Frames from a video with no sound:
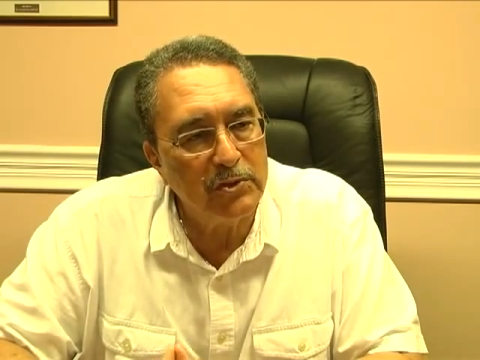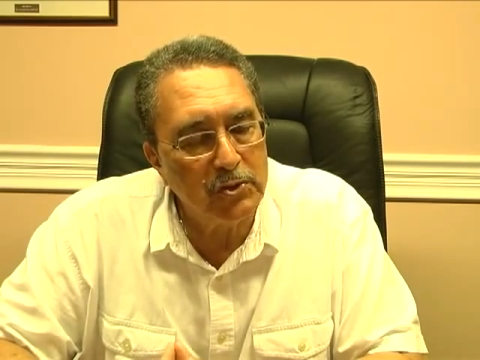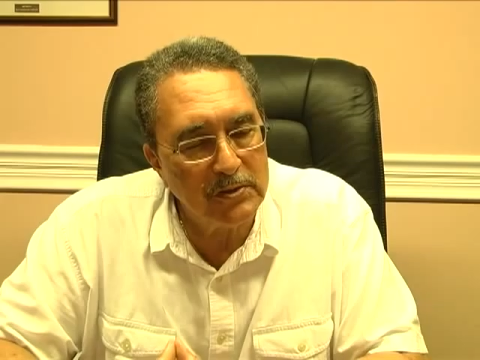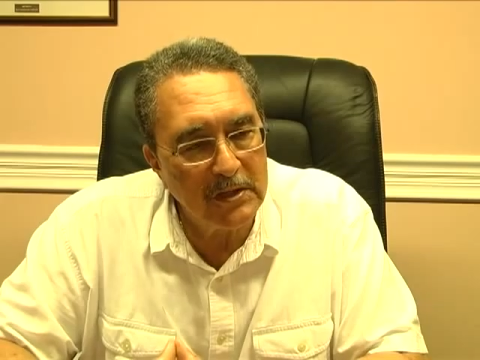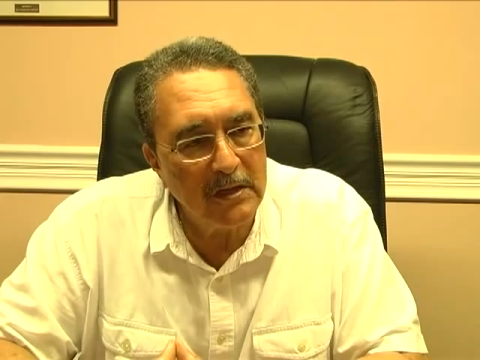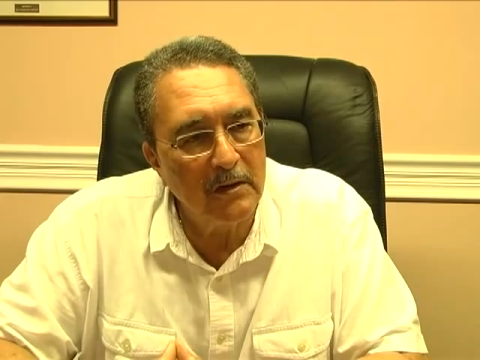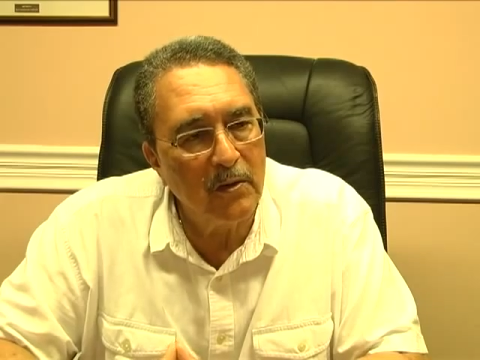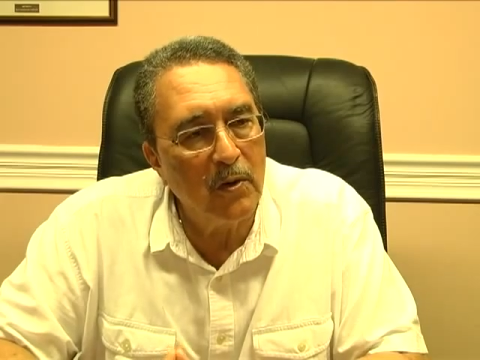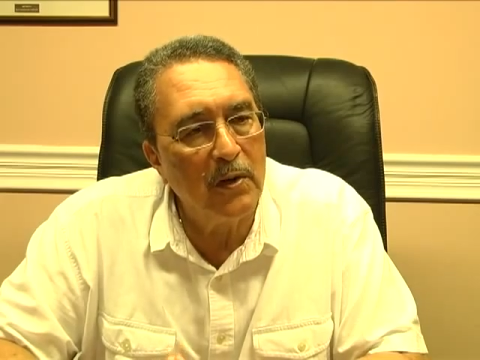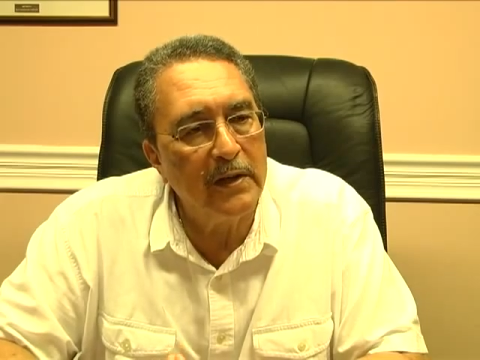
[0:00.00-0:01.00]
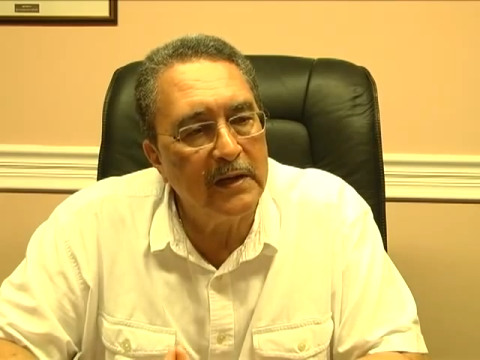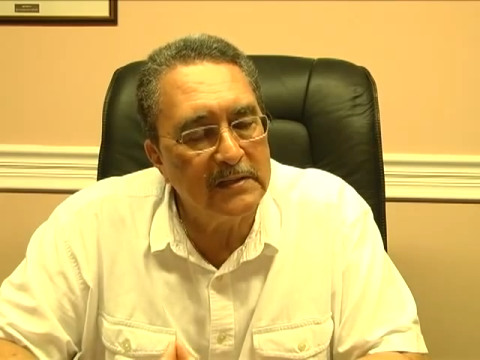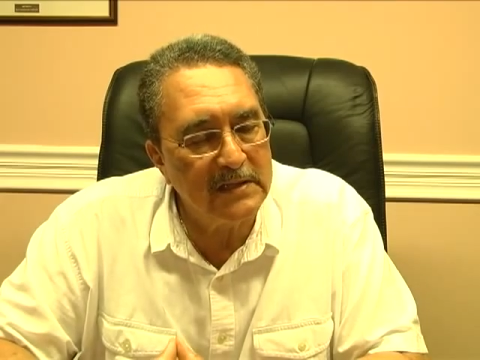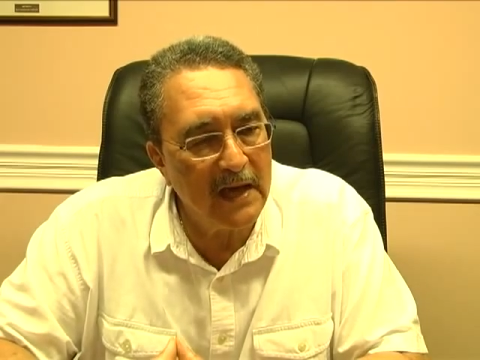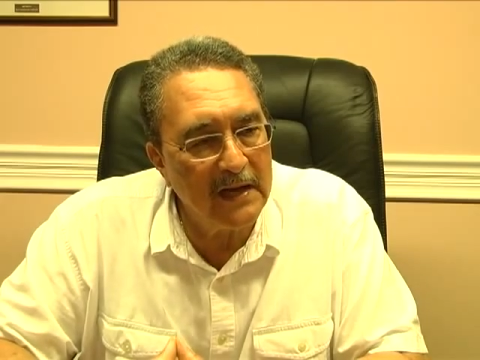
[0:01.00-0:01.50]
we share all the
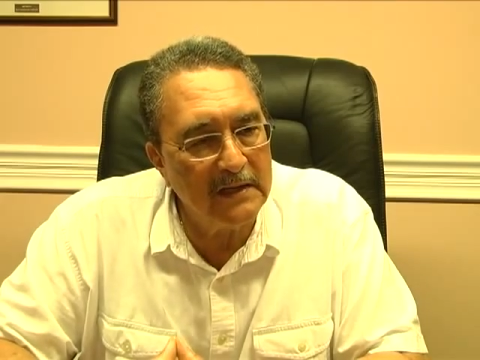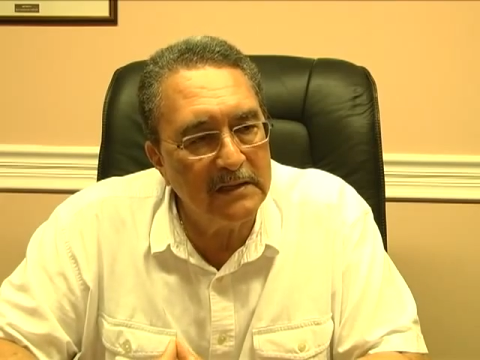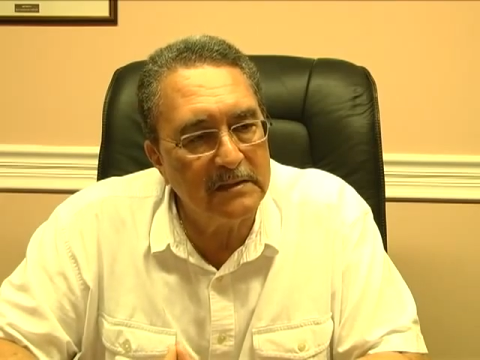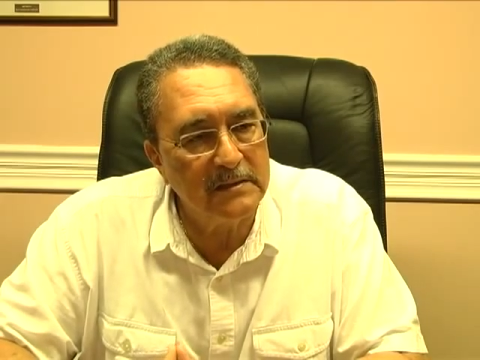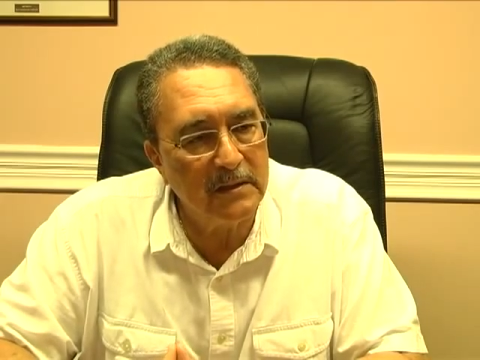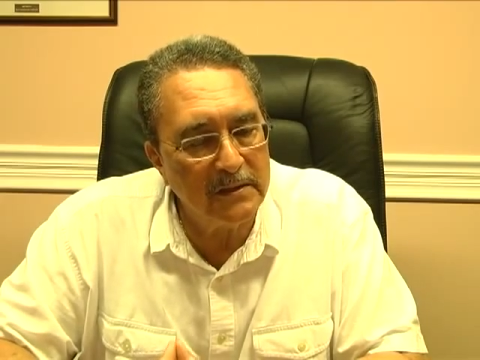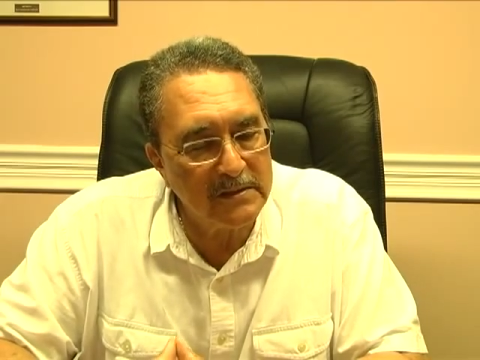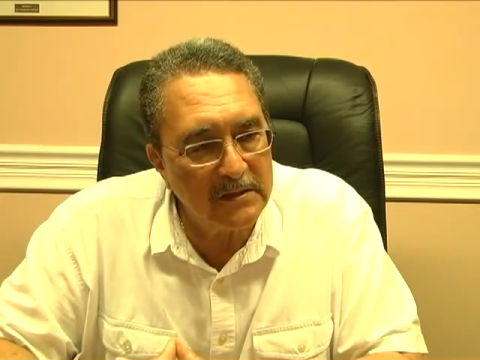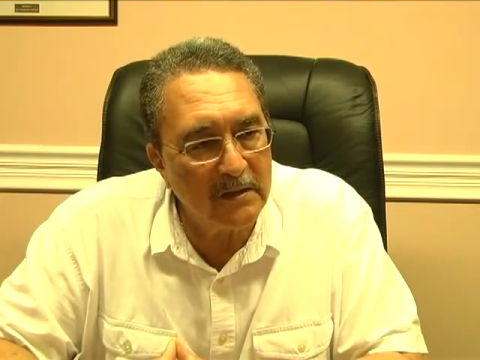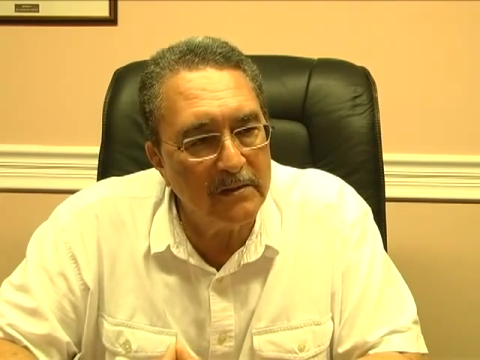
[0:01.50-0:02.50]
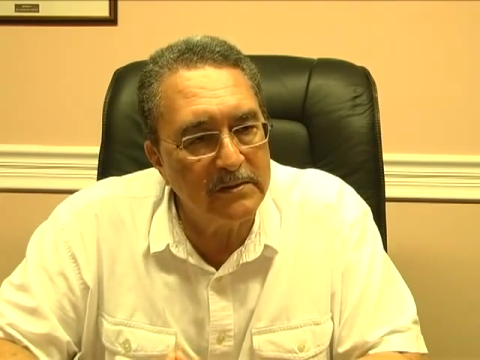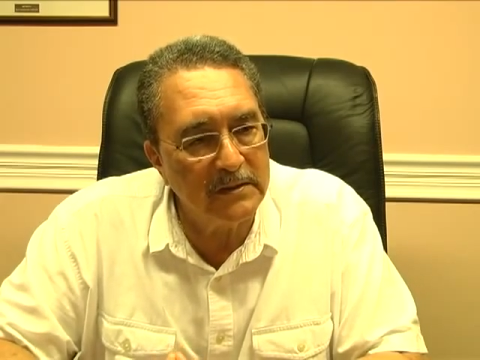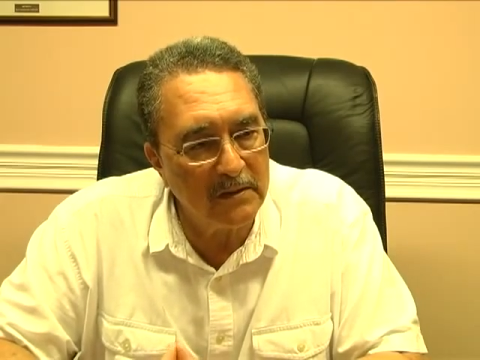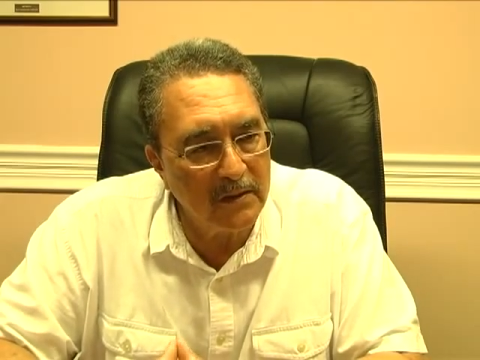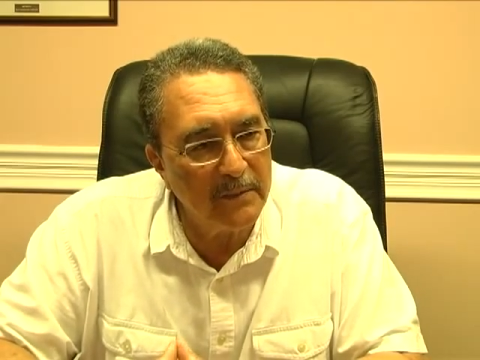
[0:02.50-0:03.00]
anxieties, all the
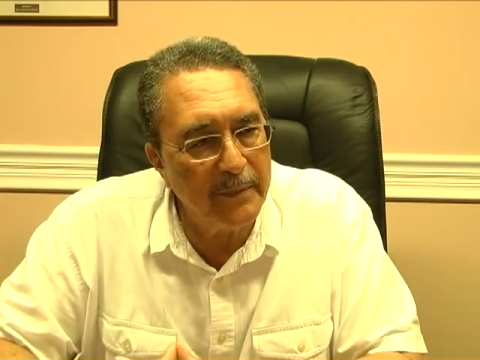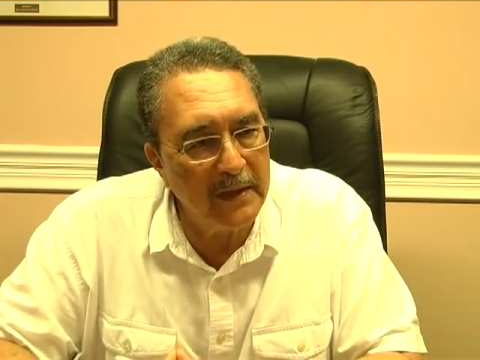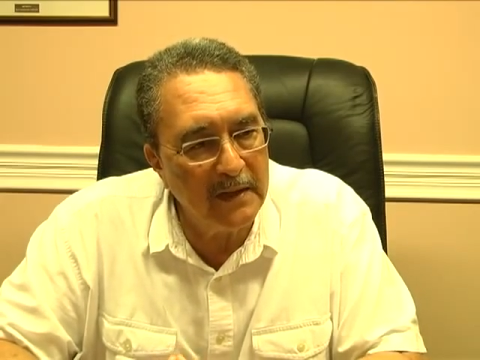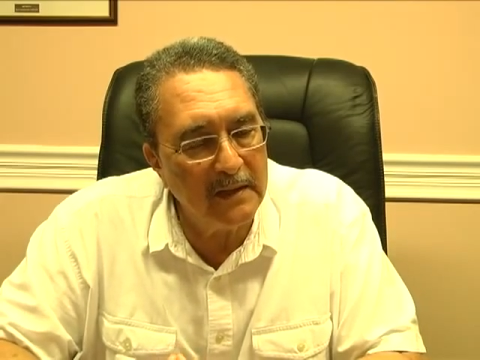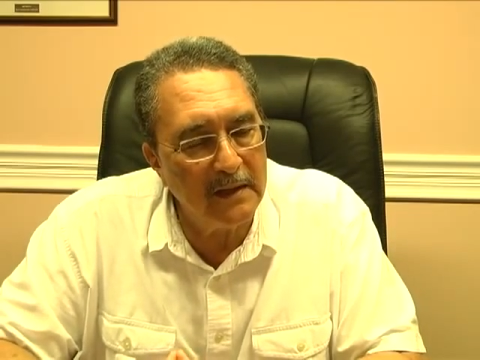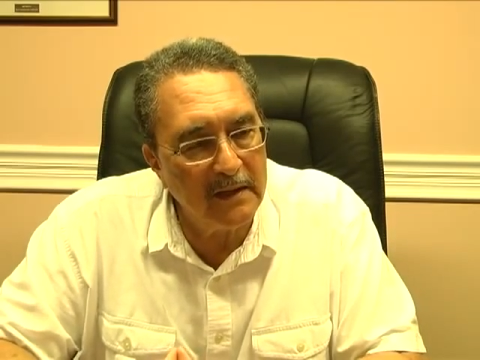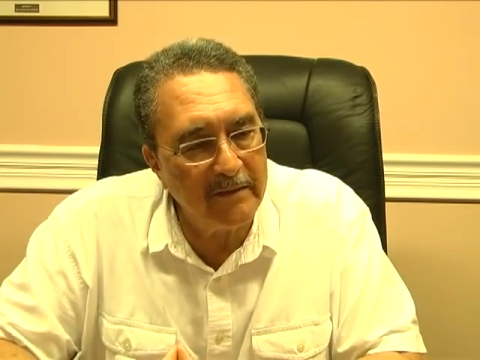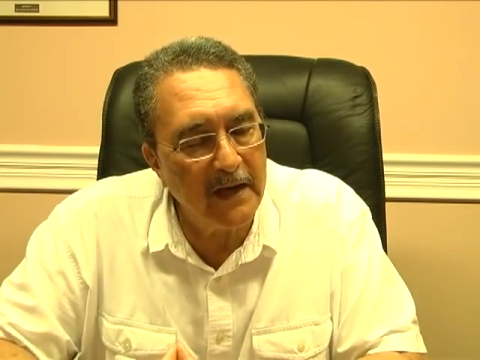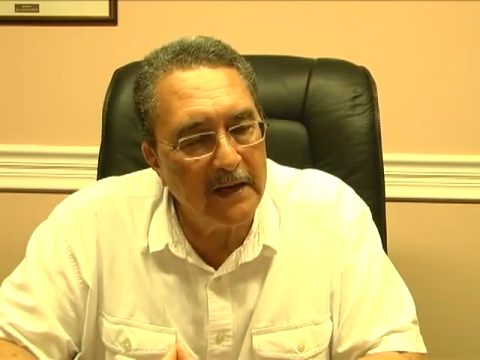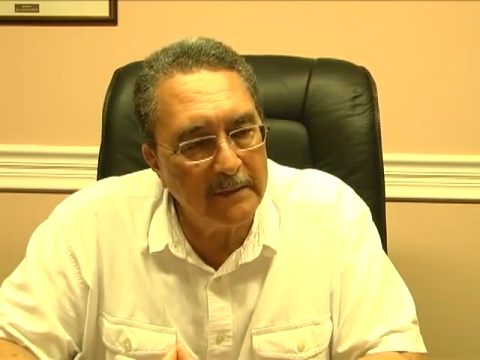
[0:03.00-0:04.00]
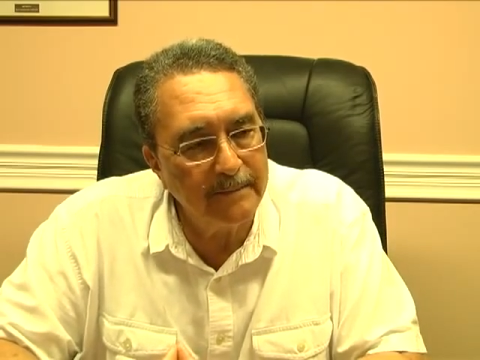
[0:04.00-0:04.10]
sorrows, and all the pain that they've had.